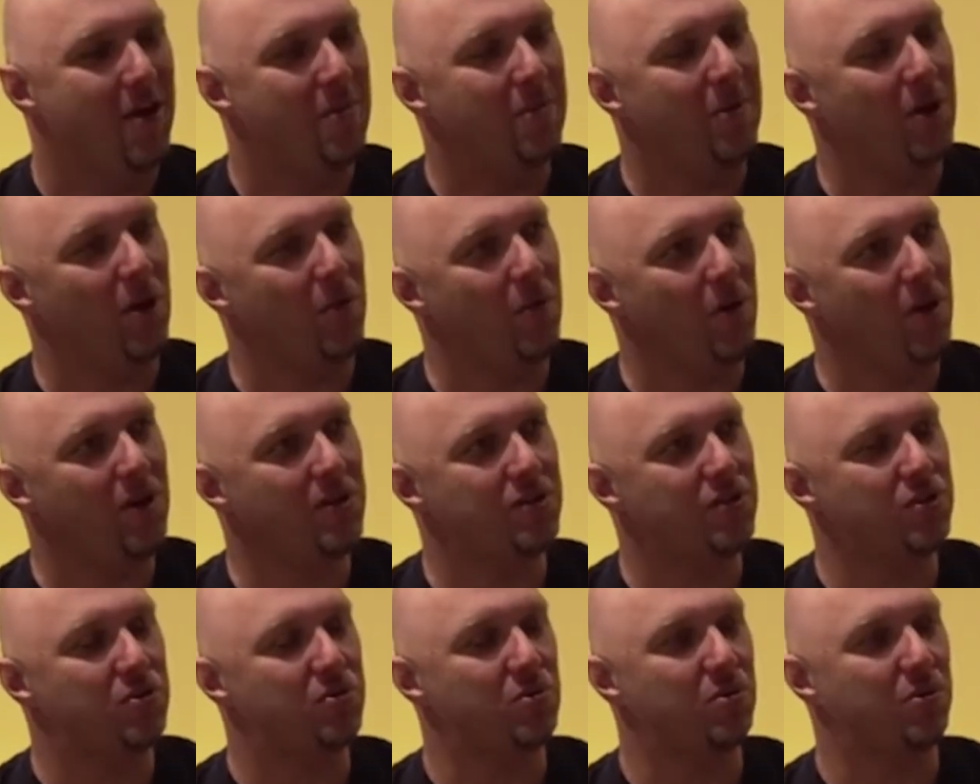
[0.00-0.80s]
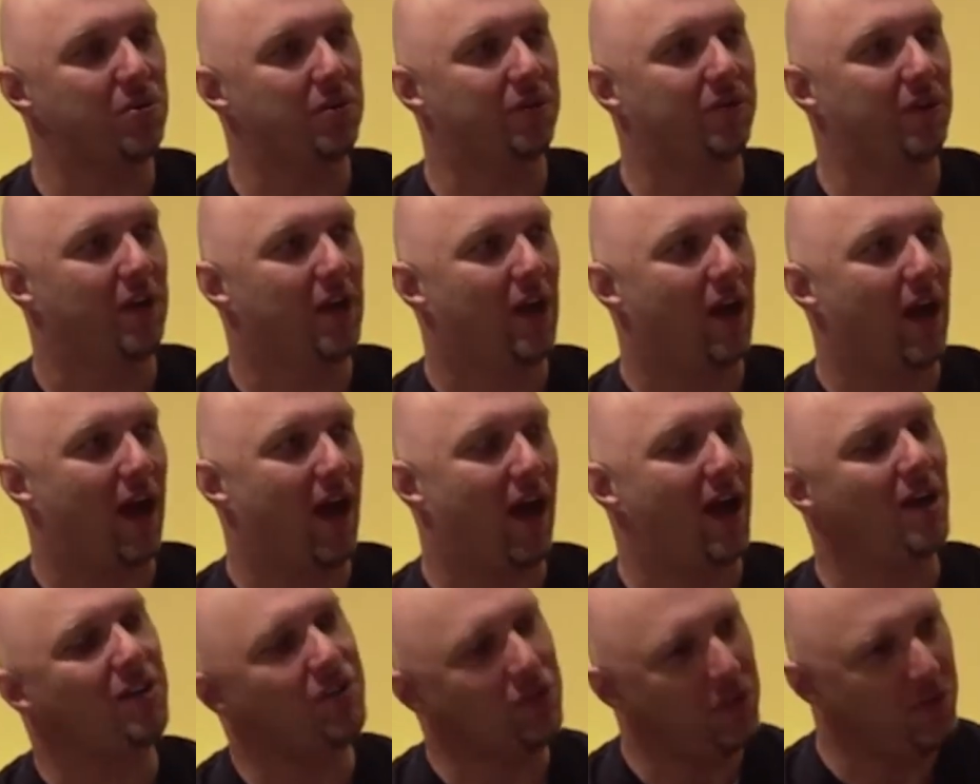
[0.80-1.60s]
but I wanted to sort of
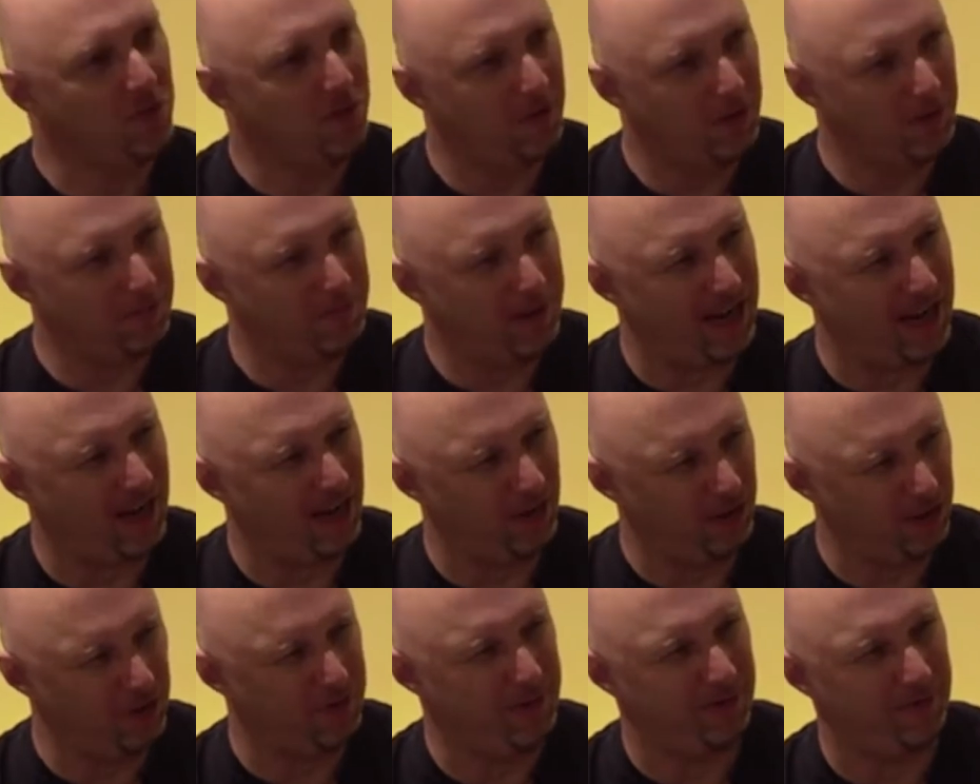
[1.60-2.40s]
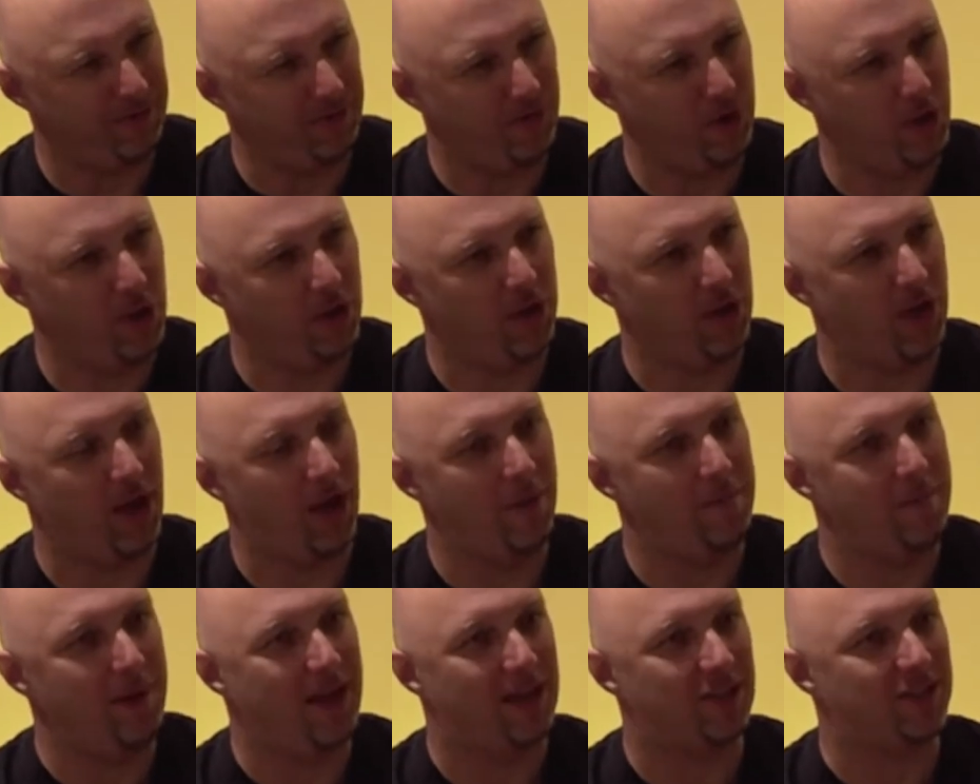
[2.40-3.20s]
ask you about a little bit further
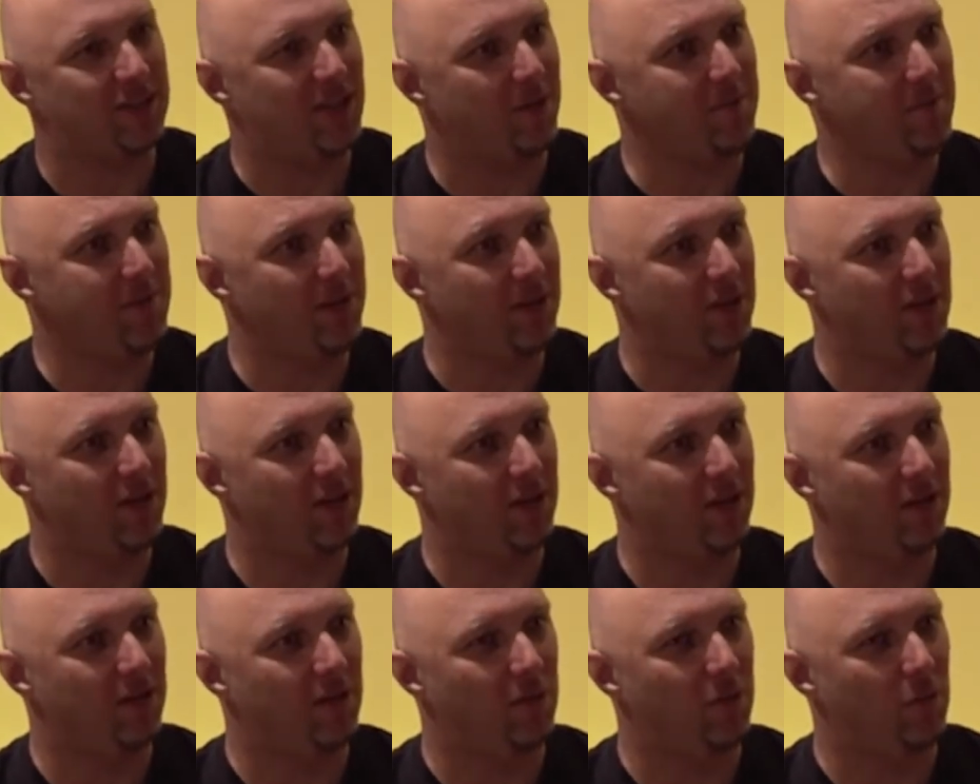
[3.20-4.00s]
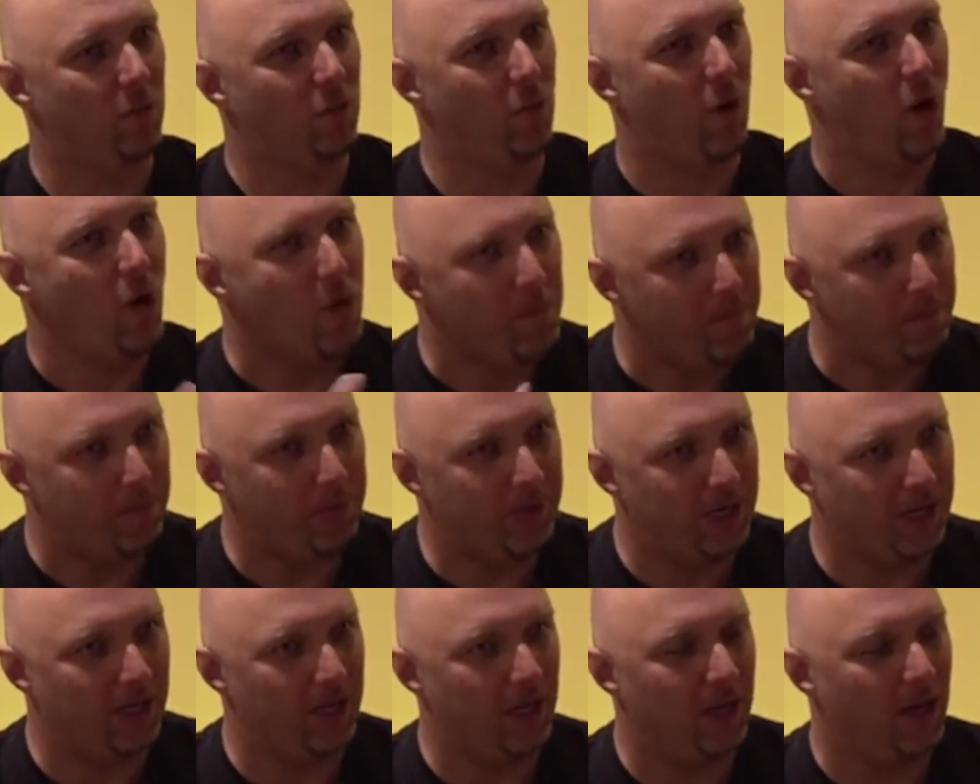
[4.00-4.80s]
about something that won't
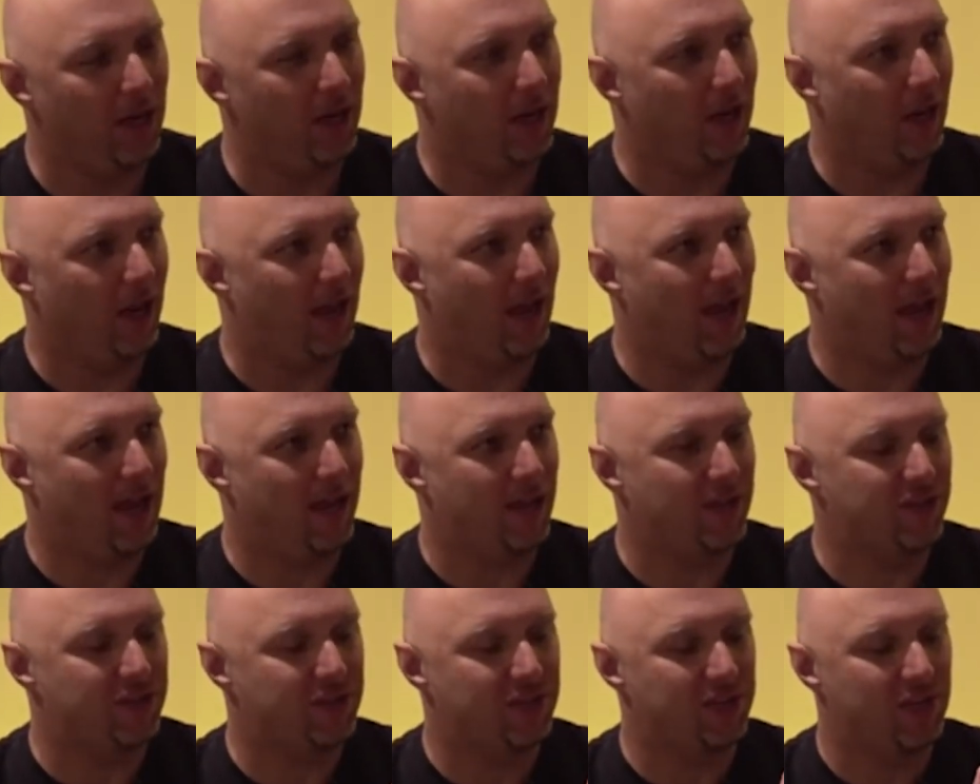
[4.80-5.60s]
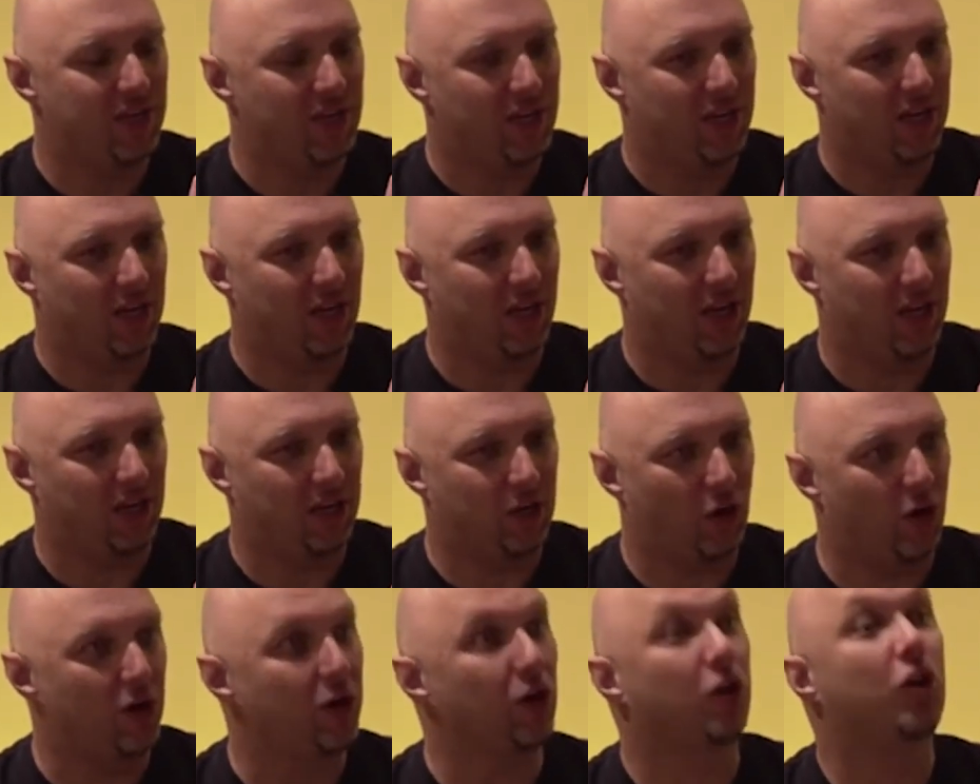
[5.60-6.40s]
be as
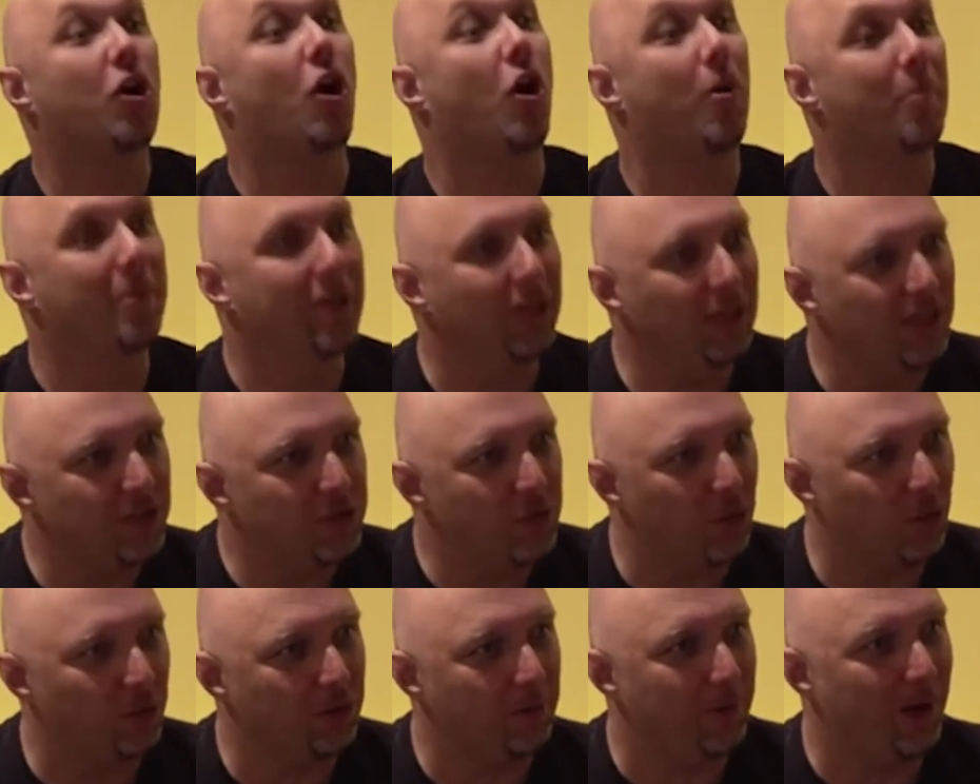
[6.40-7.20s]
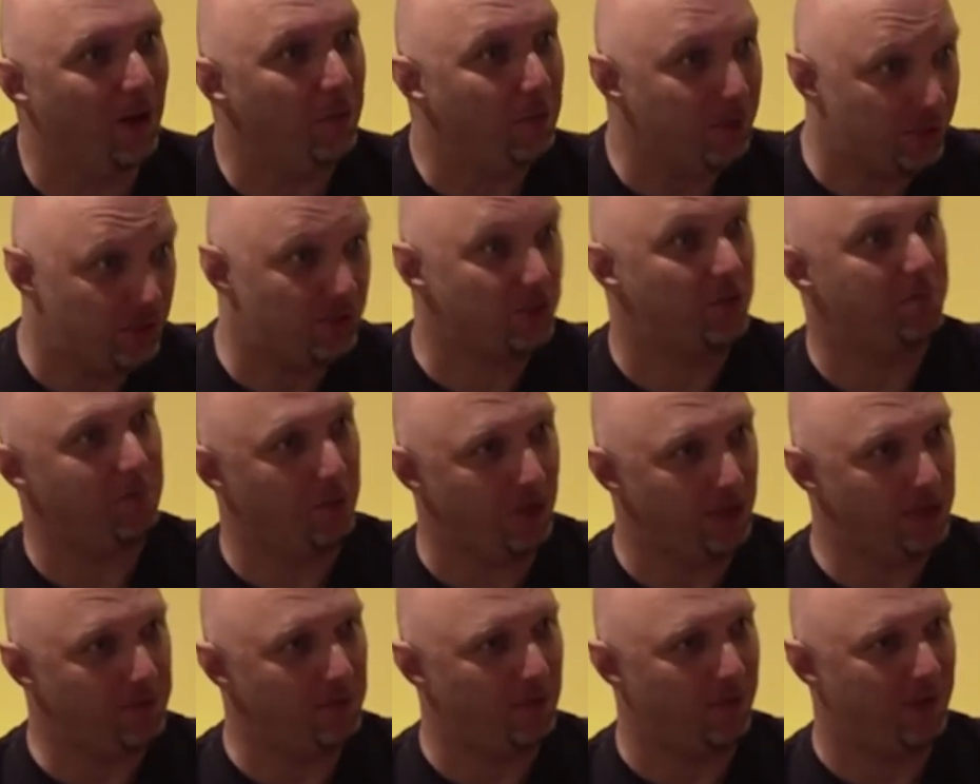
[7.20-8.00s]
kind of commonly talked about, which is the
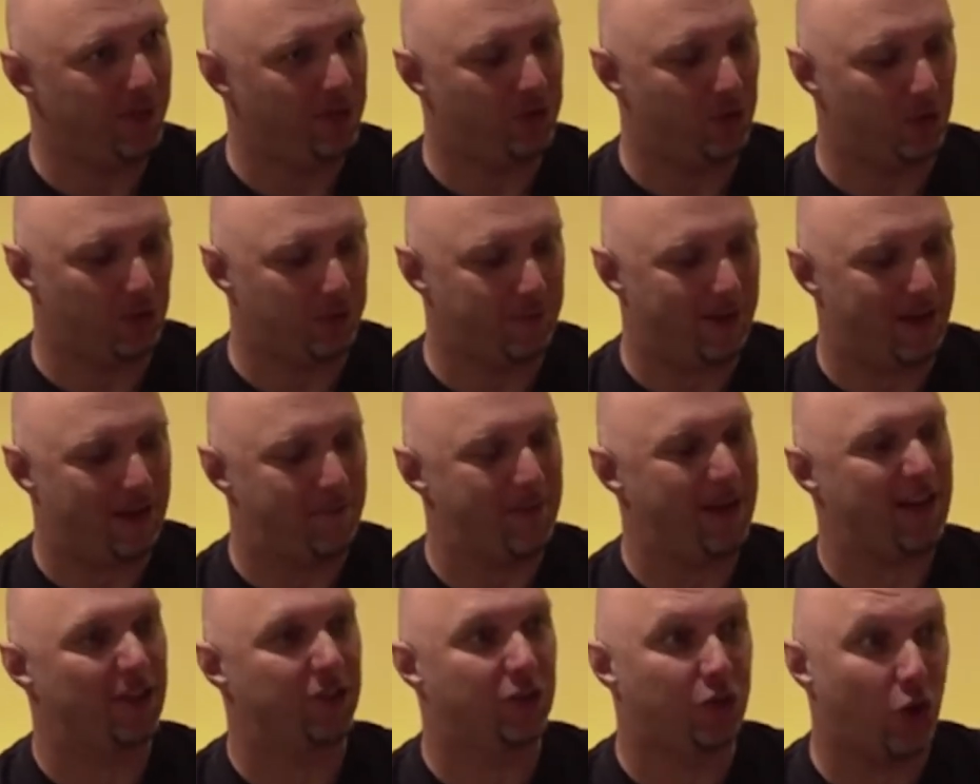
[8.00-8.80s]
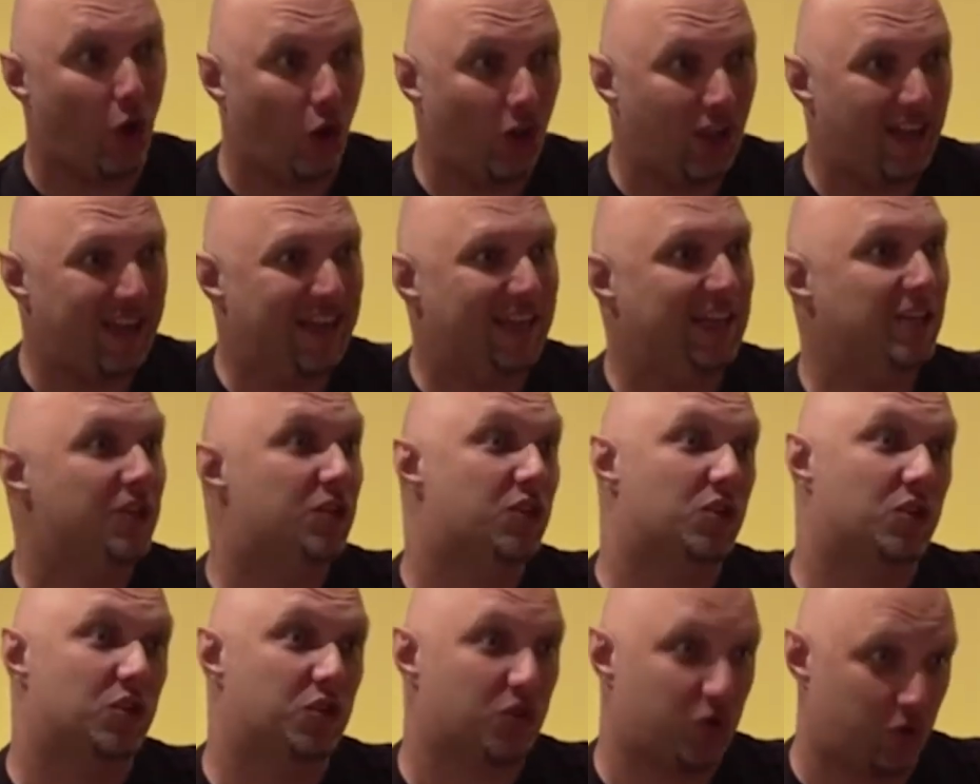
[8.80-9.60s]
principle where you talked about $1
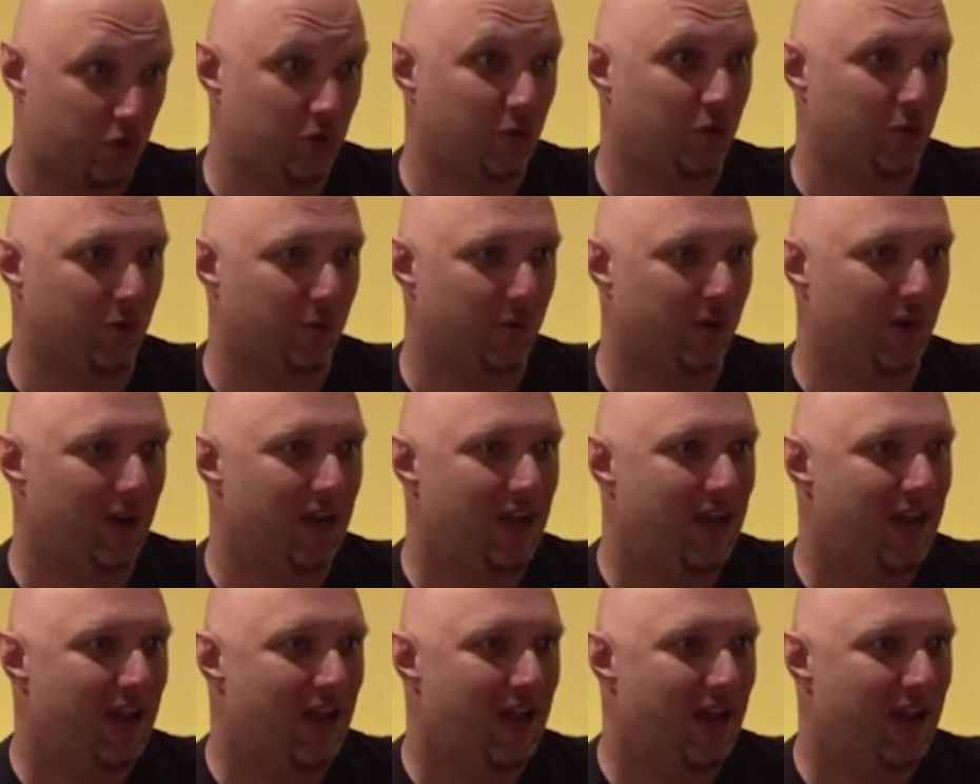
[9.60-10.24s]
into two.